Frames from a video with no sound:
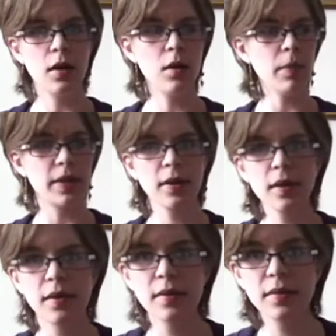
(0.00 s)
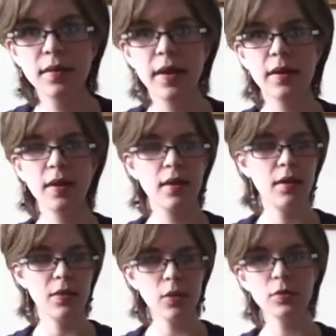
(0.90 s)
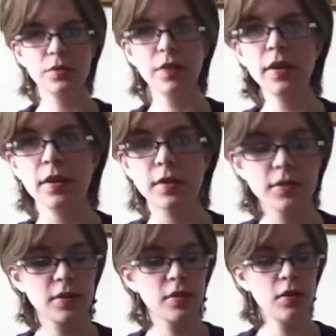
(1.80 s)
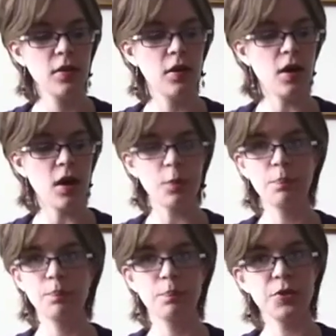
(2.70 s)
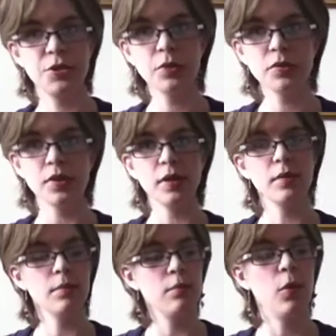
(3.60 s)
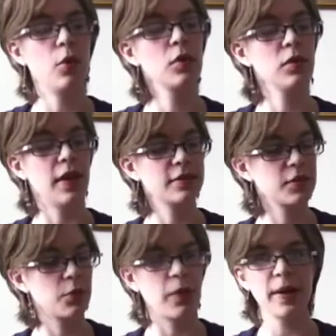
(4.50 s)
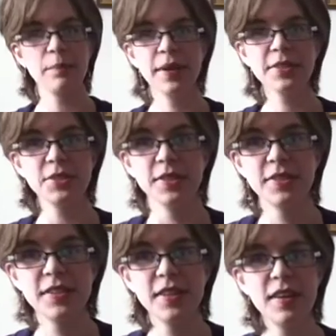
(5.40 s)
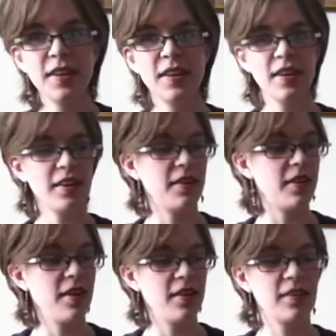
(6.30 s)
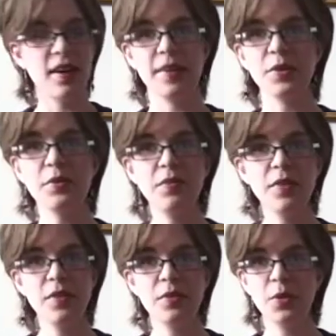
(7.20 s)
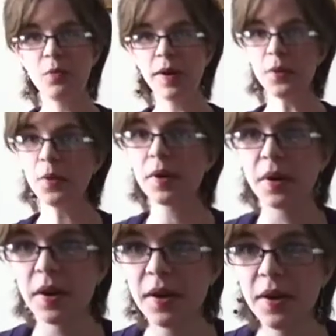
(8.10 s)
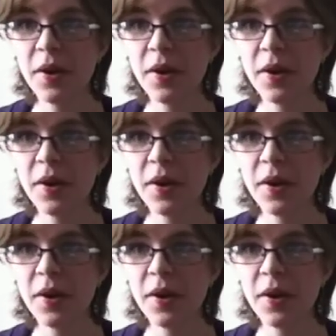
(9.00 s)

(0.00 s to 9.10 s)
oh my god, like those fingers are producing more or less the right pitches in kind of the right order